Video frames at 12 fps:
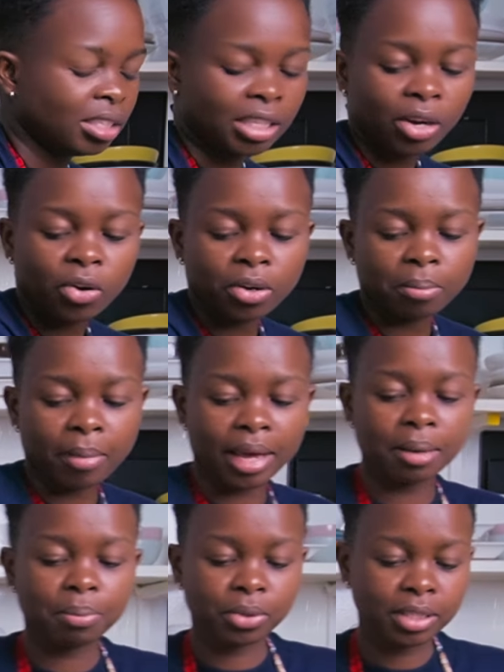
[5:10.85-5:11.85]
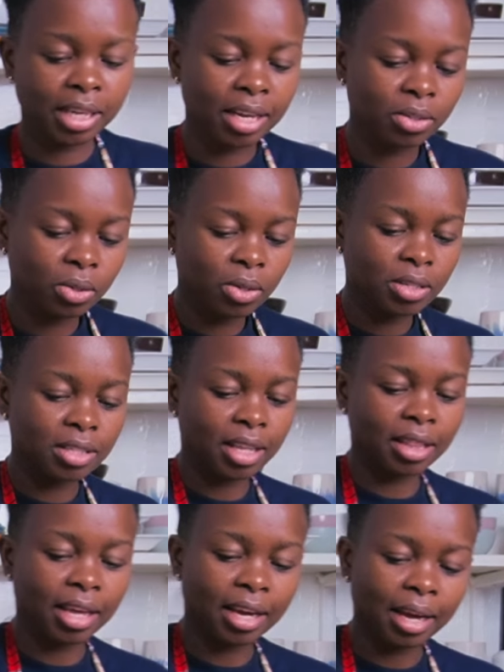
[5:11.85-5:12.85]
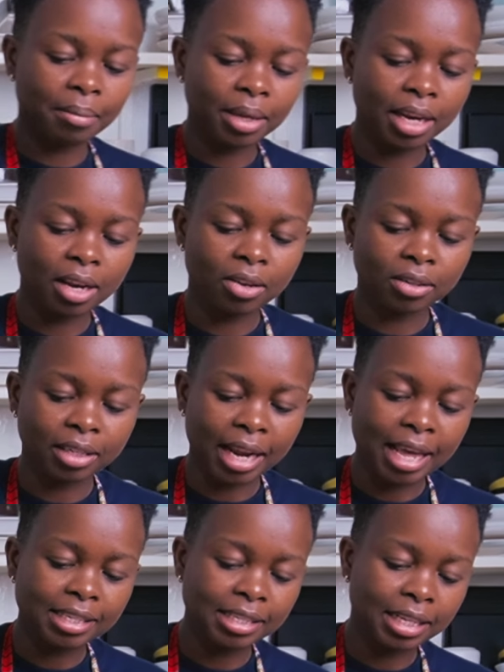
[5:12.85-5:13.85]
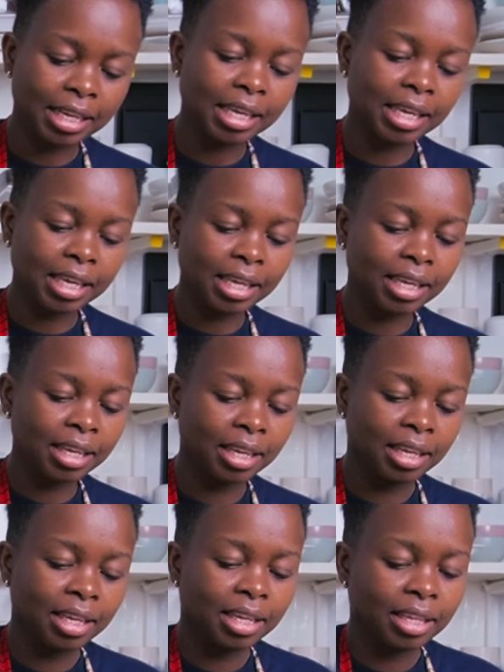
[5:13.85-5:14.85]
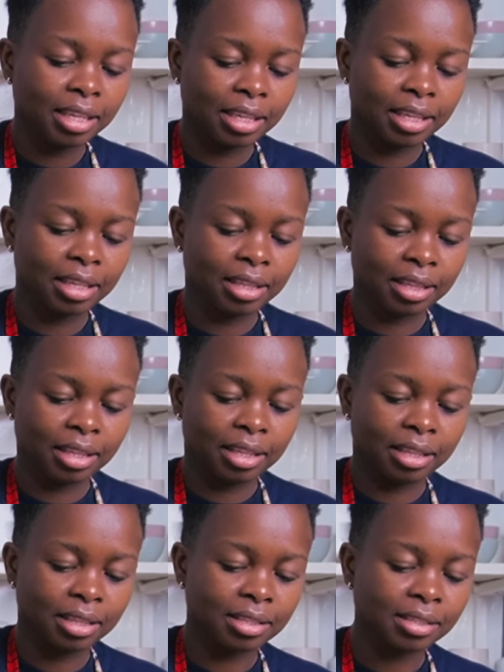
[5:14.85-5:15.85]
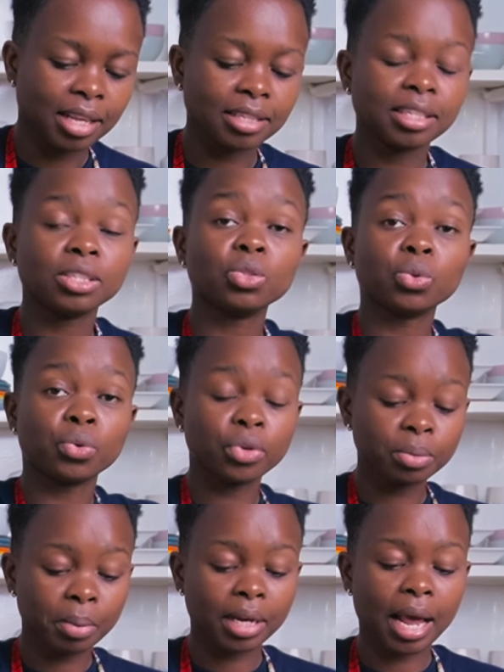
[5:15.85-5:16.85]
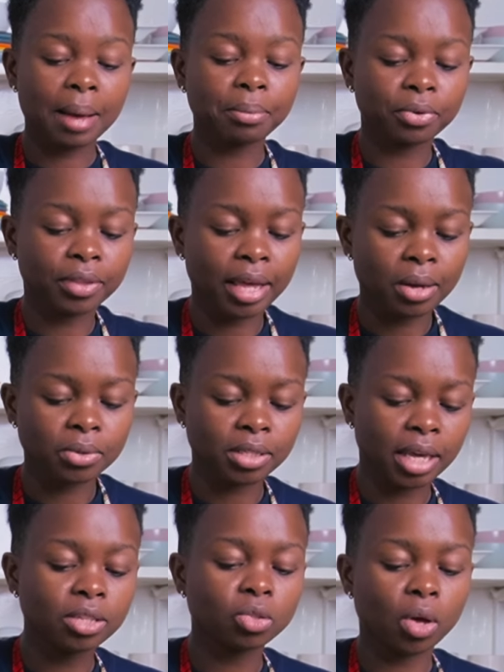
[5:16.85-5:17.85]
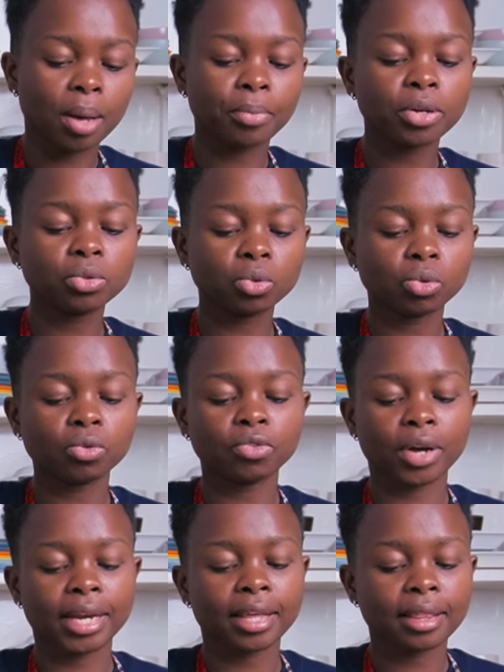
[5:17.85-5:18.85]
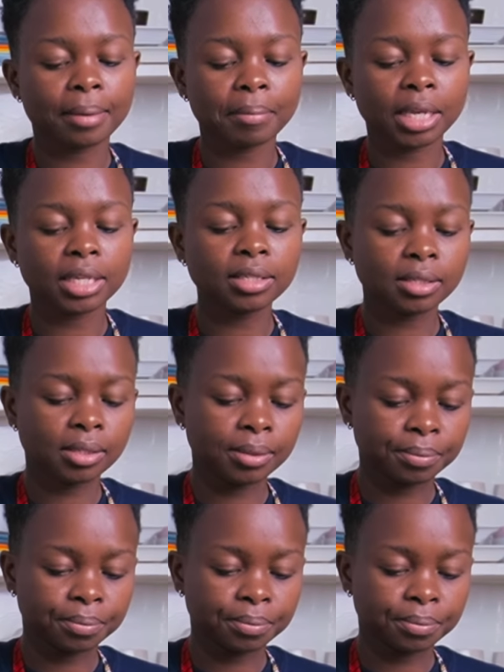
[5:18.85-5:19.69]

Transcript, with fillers: Check on my potatoes and they're coming along nicely they're starting to crispen up on the outside. So I'm going to cook for another minute.